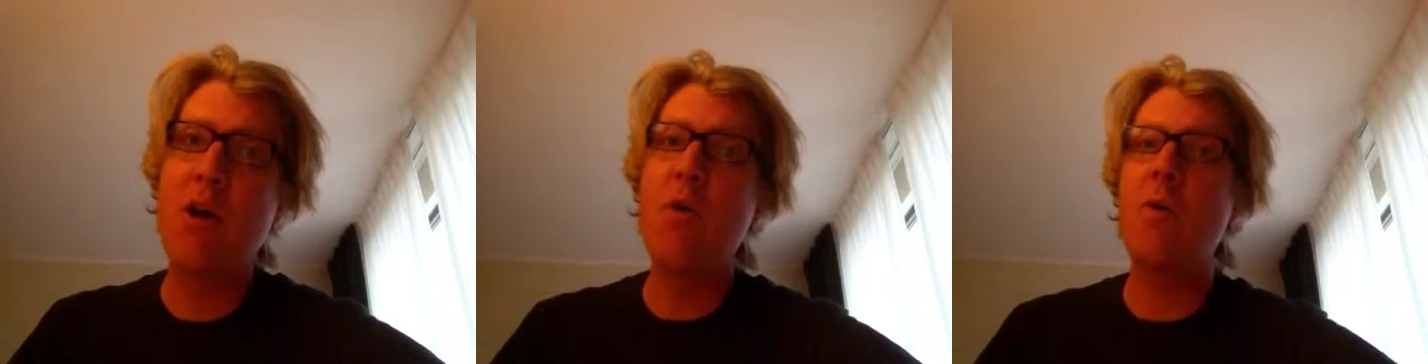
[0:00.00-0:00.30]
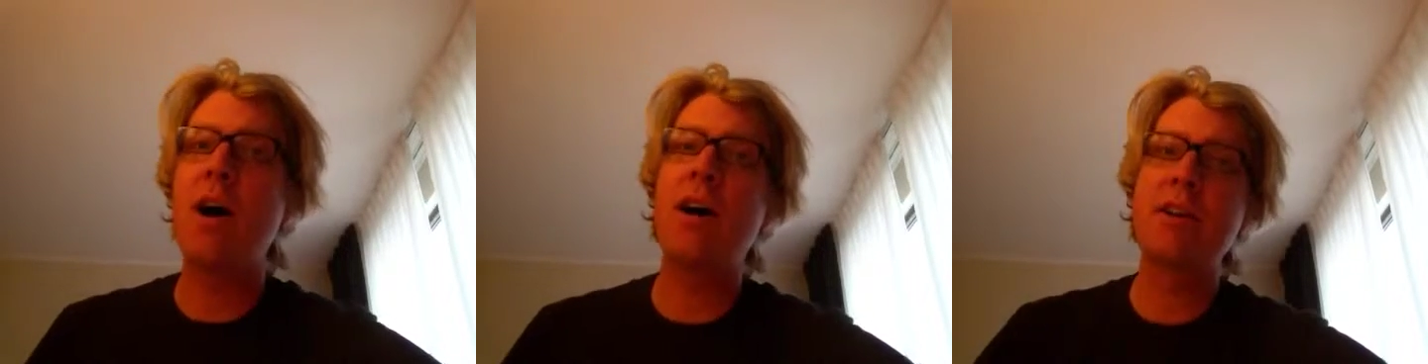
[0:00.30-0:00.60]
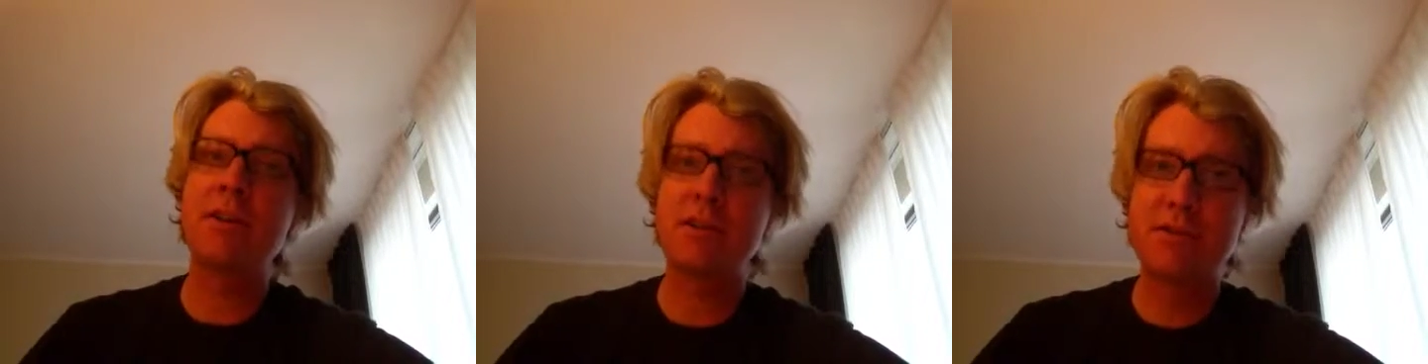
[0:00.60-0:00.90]
while
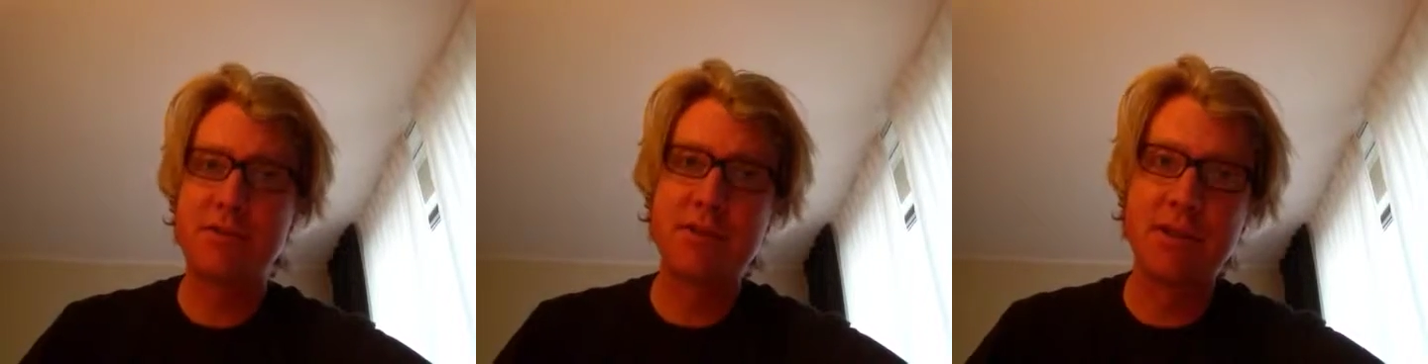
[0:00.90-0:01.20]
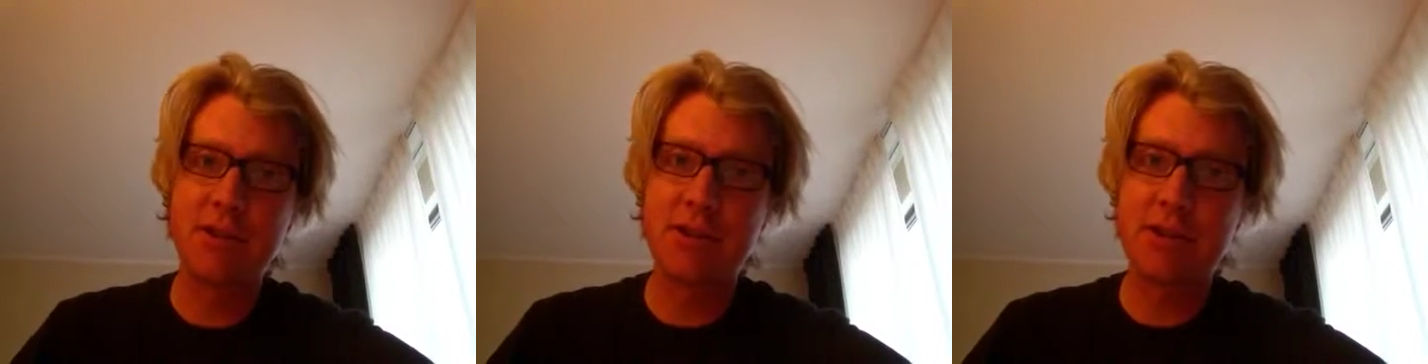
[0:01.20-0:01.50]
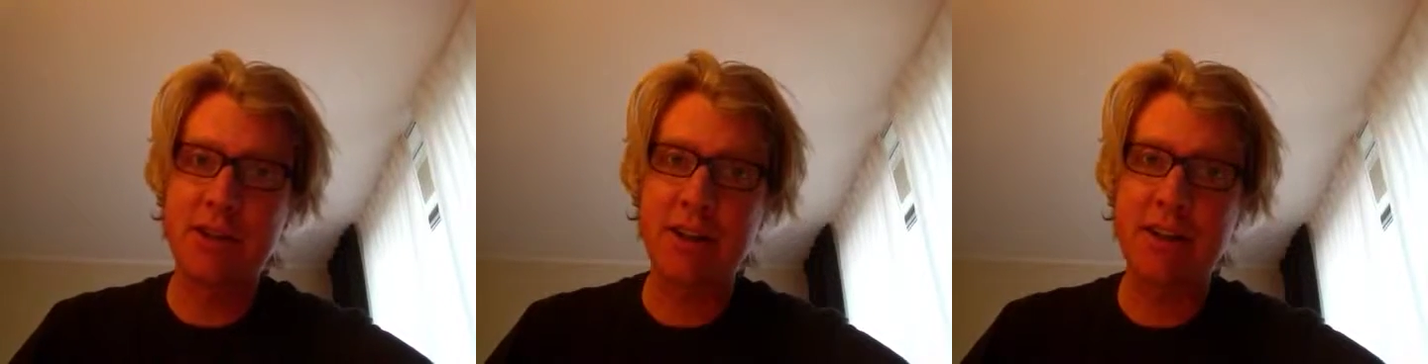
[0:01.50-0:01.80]
you're
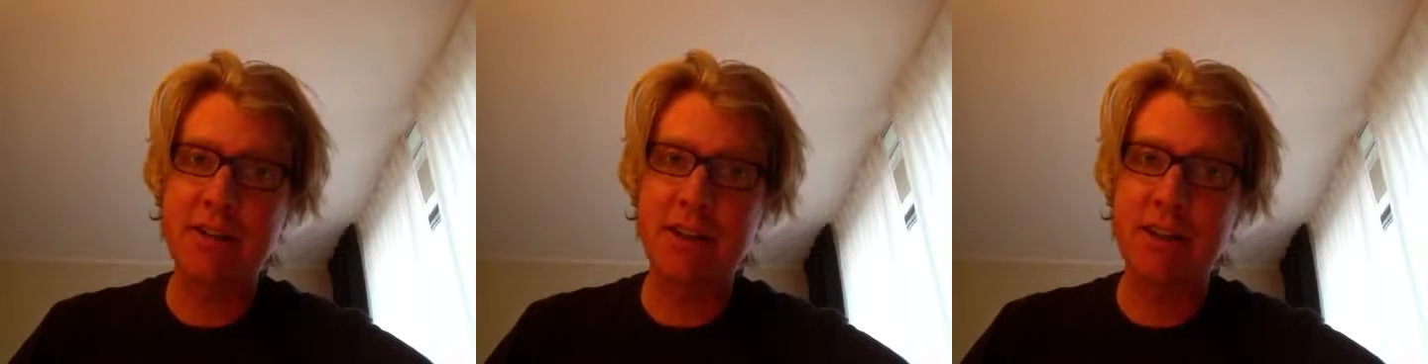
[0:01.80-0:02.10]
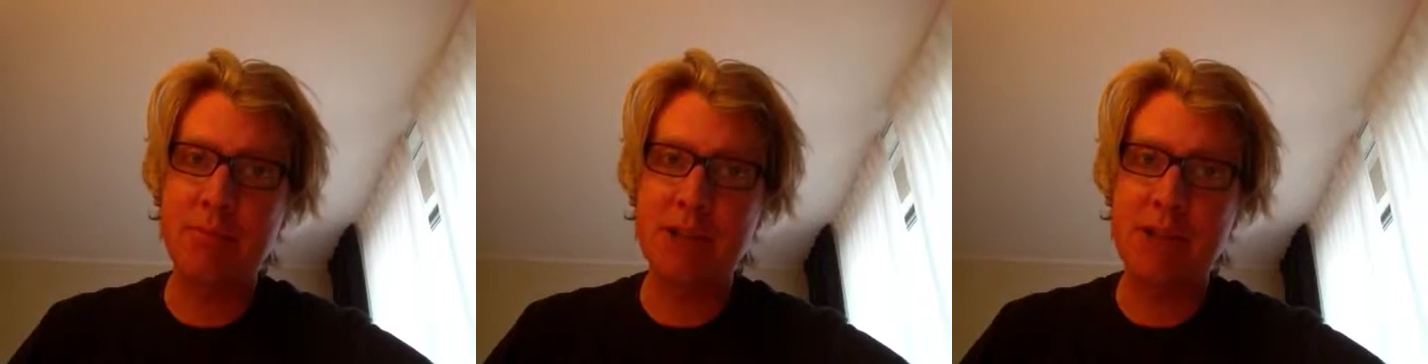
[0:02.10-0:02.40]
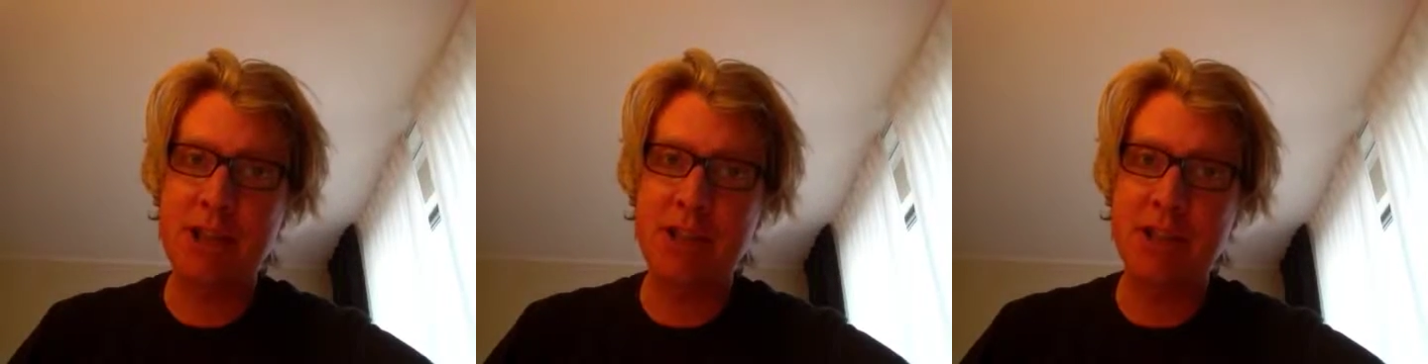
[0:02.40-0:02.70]
trying to get
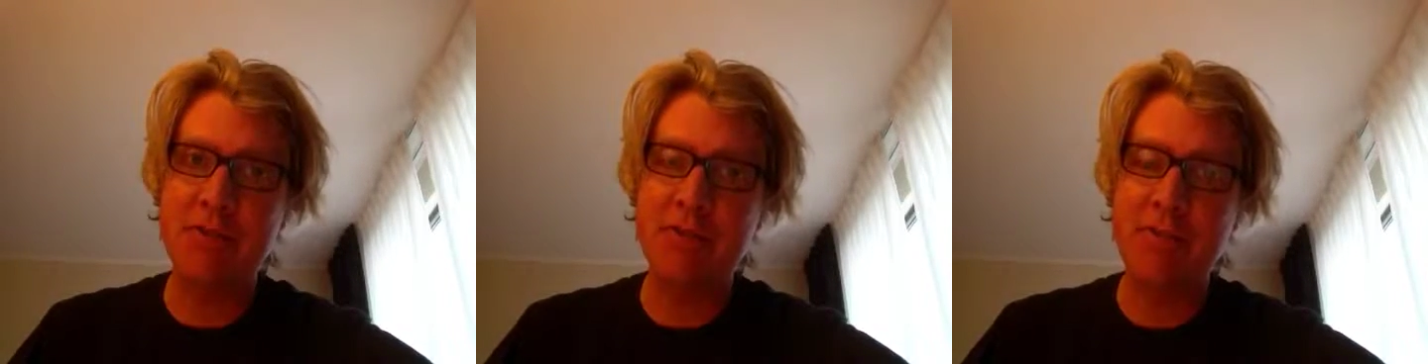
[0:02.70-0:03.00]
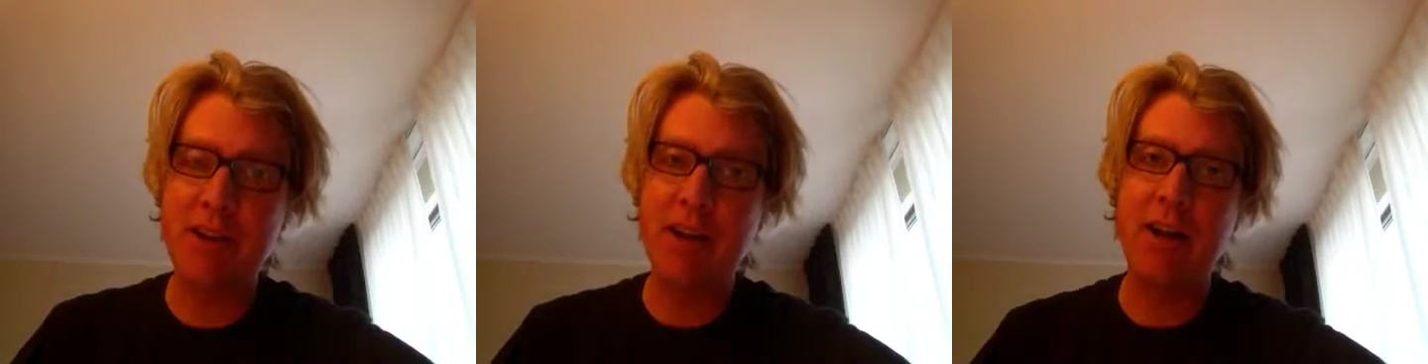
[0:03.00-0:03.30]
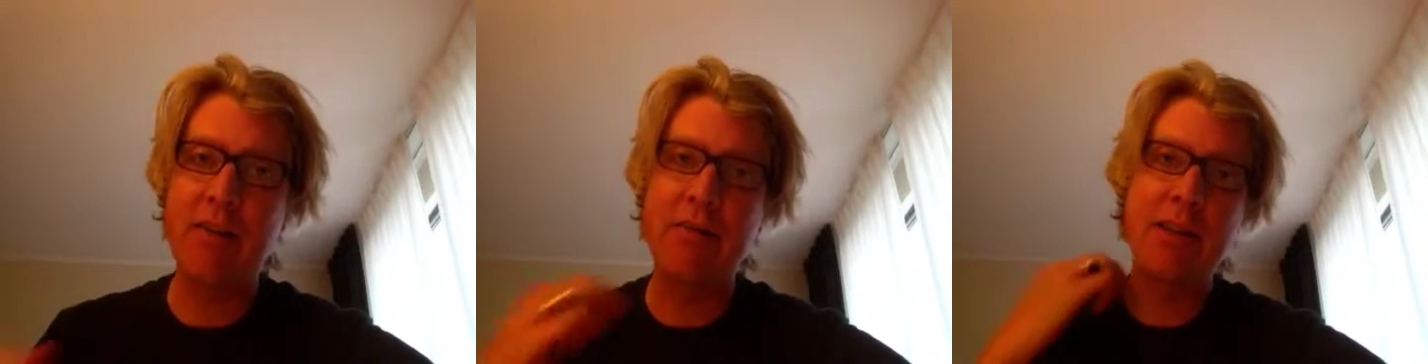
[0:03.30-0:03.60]
possession
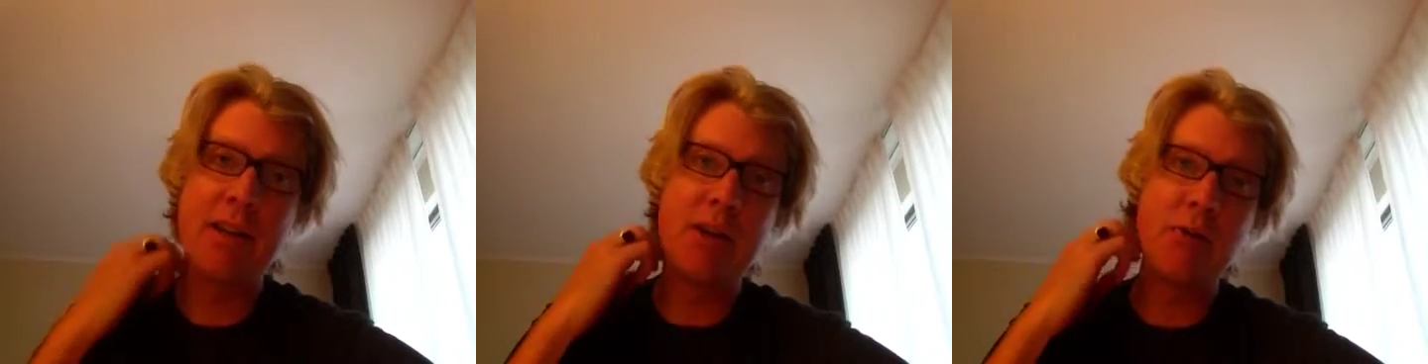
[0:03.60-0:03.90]
of the